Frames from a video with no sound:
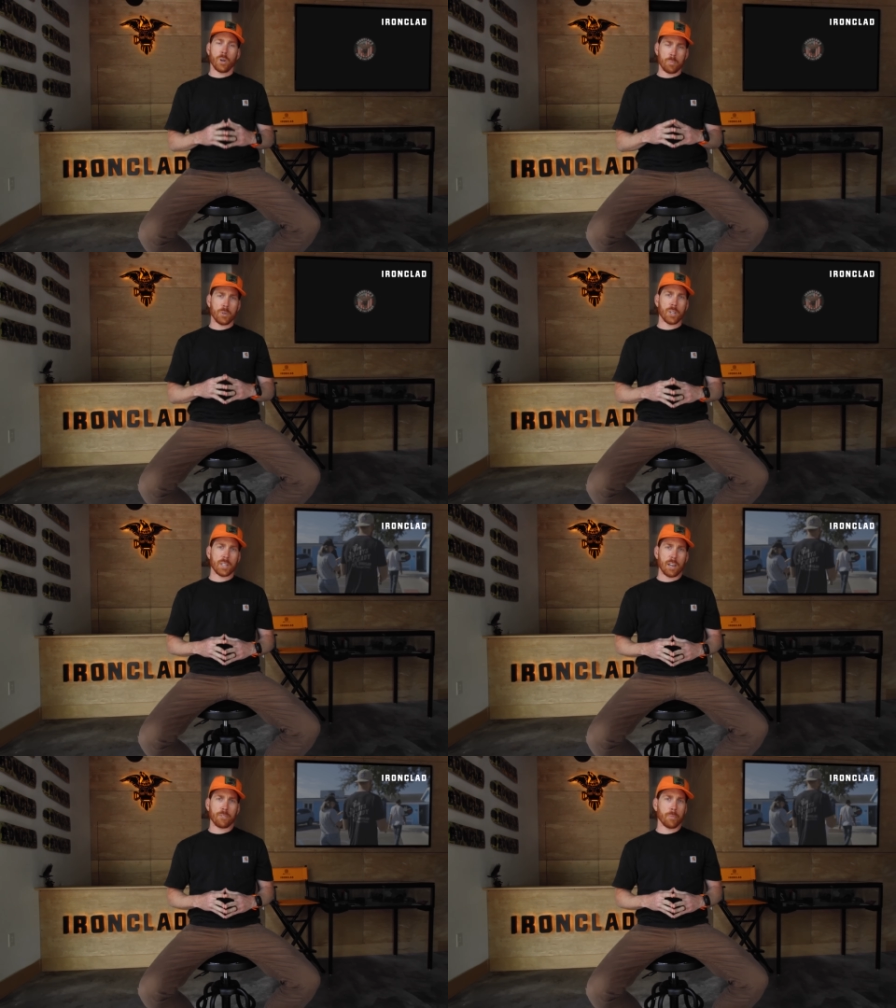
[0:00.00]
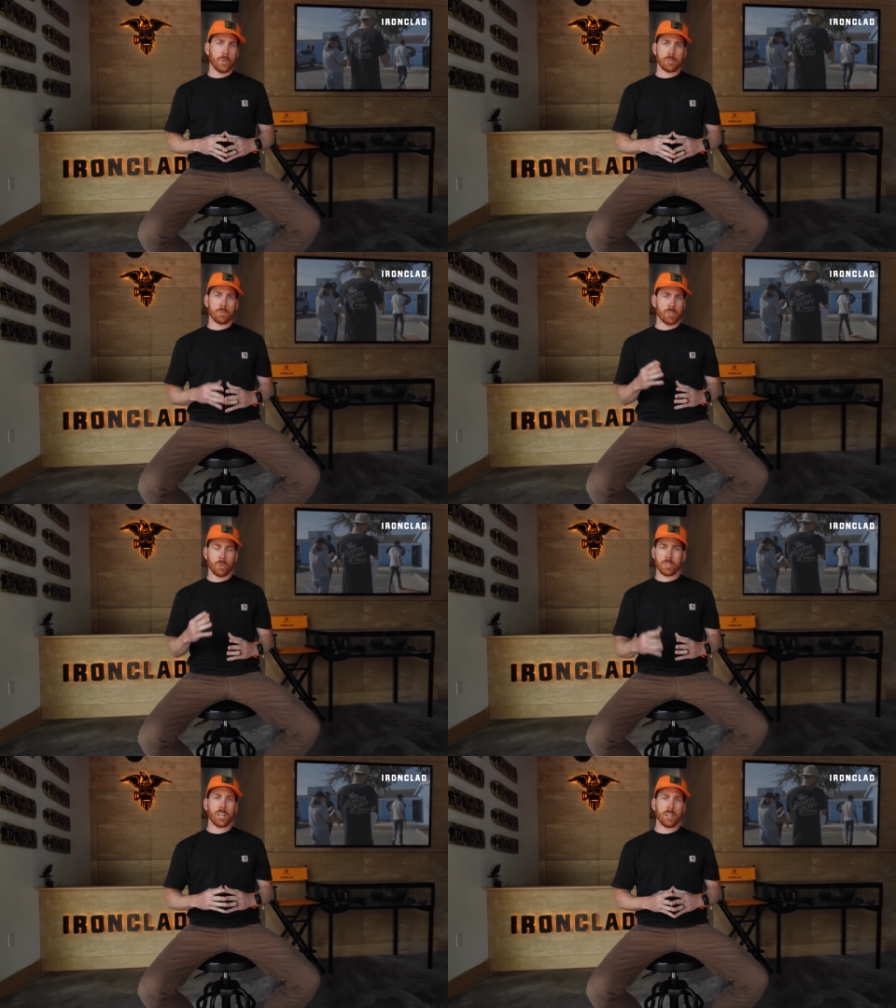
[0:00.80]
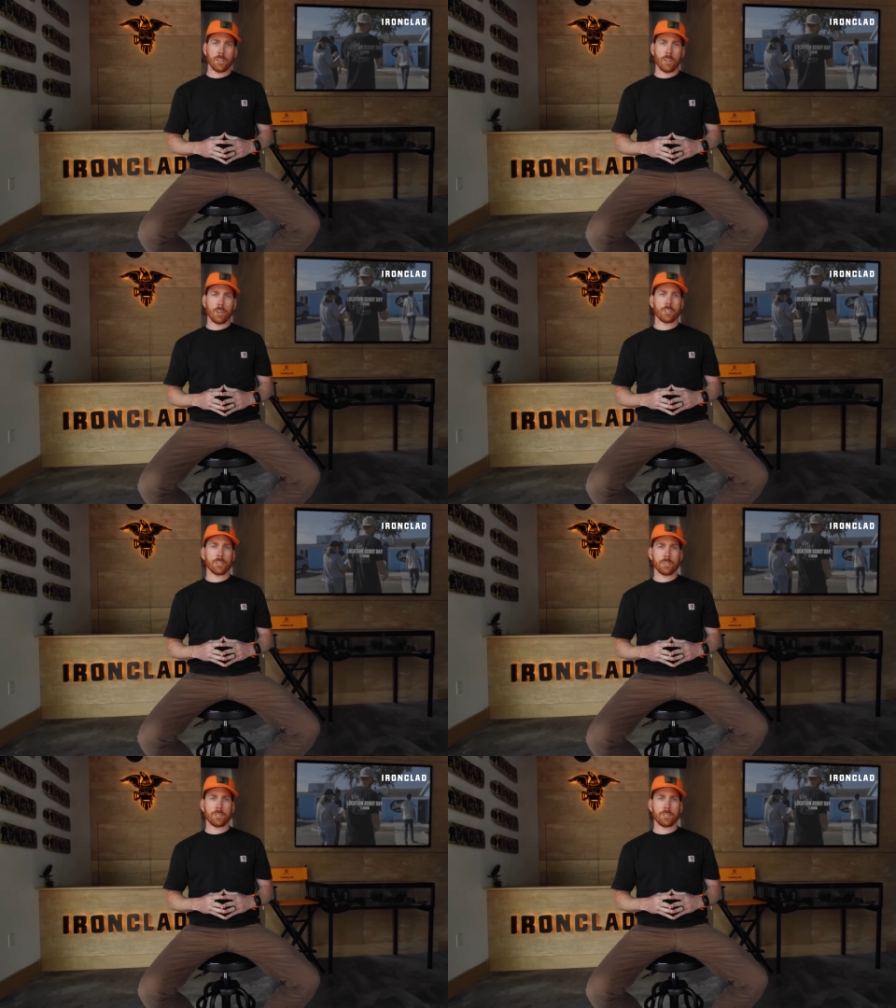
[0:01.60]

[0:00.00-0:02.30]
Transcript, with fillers: we hope you get that from this. We're so excited to launch it.